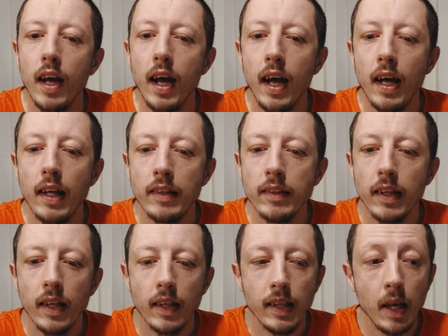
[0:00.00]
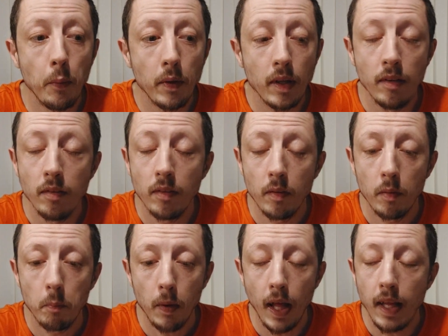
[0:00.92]
And yeah, we can
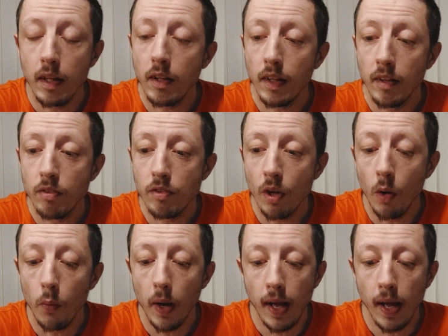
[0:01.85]
play Callisto